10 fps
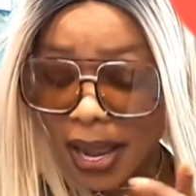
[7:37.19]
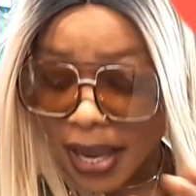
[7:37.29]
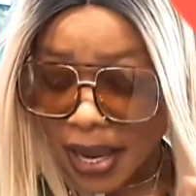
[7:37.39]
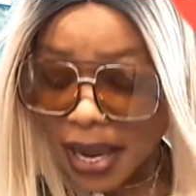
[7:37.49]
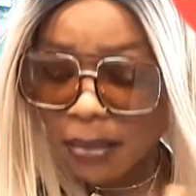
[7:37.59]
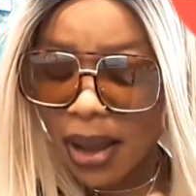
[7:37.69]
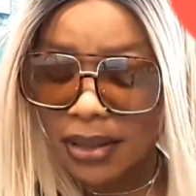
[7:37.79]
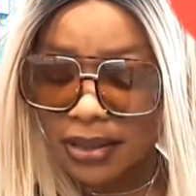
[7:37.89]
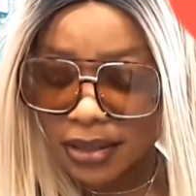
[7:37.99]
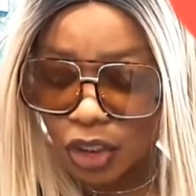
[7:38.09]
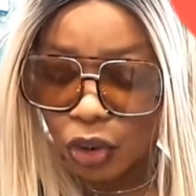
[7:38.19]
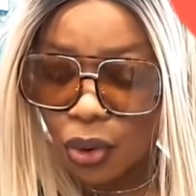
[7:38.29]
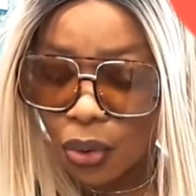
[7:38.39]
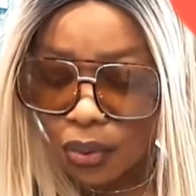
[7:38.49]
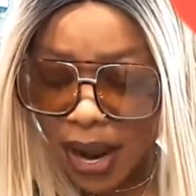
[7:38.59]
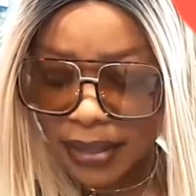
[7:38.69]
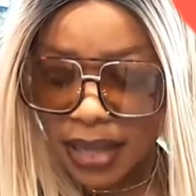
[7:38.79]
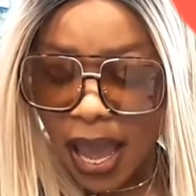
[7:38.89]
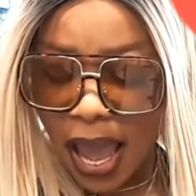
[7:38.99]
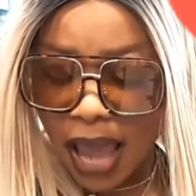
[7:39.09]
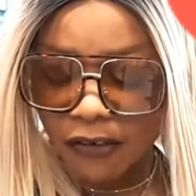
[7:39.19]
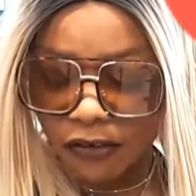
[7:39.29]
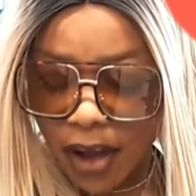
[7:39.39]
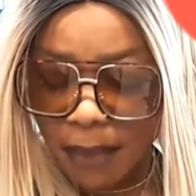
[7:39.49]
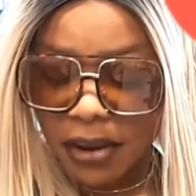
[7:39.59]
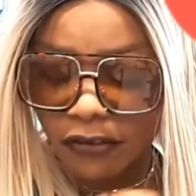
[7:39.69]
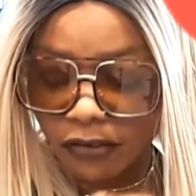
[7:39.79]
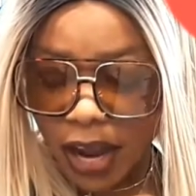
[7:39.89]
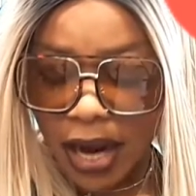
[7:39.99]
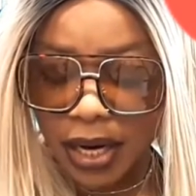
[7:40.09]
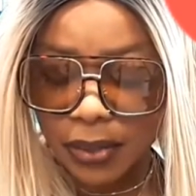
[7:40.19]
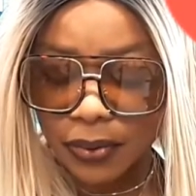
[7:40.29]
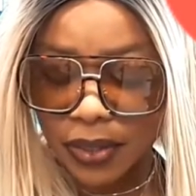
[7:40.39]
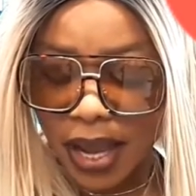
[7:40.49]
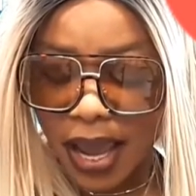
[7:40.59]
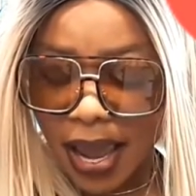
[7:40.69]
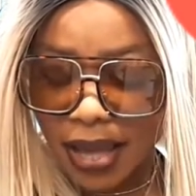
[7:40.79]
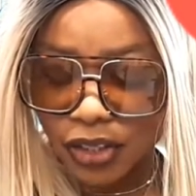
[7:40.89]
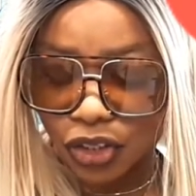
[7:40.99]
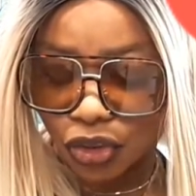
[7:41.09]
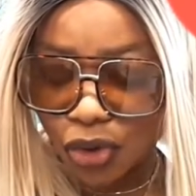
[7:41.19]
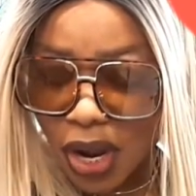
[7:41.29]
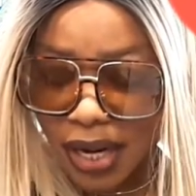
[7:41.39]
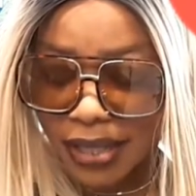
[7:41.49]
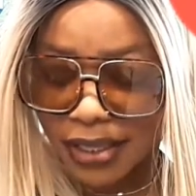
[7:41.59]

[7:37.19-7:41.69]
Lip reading: Human Sexual Rights and Family Values is strongly